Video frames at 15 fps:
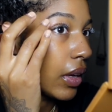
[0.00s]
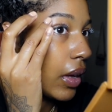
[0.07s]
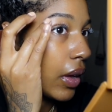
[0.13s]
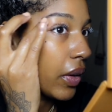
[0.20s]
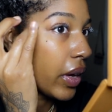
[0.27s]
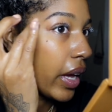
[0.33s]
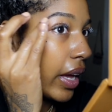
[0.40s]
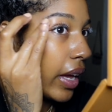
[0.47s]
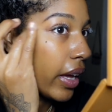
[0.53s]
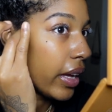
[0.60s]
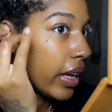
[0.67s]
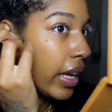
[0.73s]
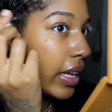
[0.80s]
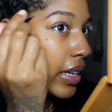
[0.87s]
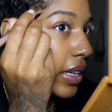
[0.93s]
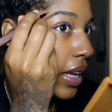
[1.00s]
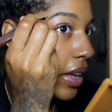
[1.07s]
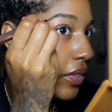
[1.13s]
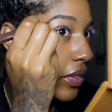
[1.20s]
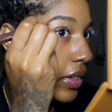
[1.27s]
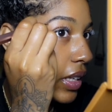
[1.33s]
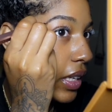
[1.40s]
Okay, it
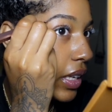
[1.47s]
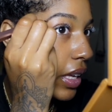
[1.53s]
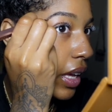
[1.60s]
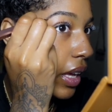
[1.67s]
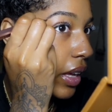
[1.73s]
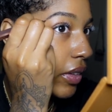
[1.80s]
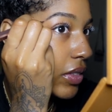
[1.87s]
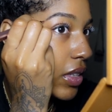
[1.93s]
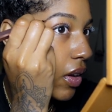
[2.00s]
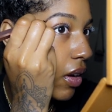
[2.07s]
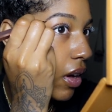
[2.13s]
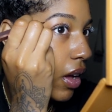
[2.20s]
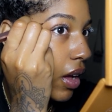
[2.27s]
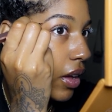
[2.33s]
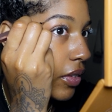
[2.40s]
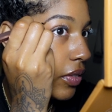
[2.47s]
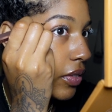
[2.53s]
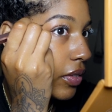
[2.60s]
definitely gives off